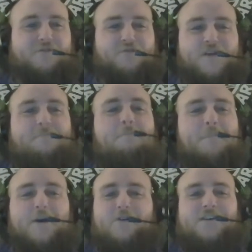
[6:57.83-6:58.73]
$3
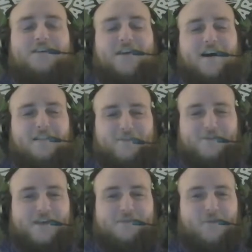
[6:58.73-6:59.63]
million,
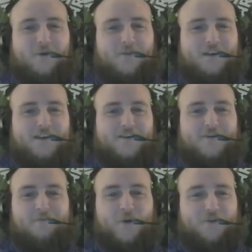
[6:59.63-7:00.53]
like more than a
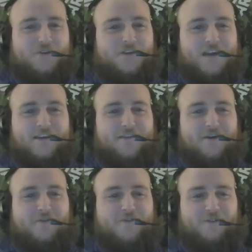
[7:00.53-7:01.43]
good portion of head
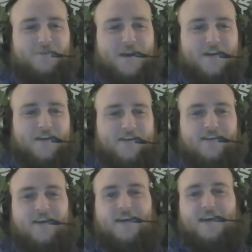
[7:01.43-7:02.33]
coaches are
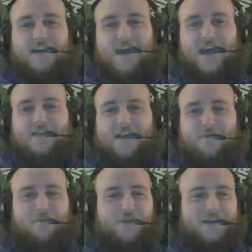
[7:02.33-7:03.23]
making. And
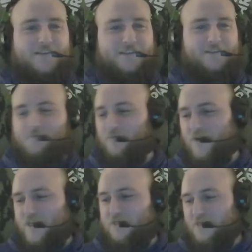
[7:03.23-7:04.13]
they replace him
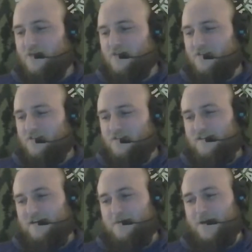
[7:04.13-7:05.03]
with
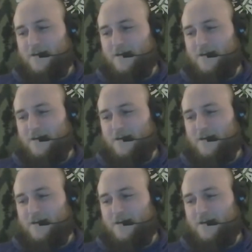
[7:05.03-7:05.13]
a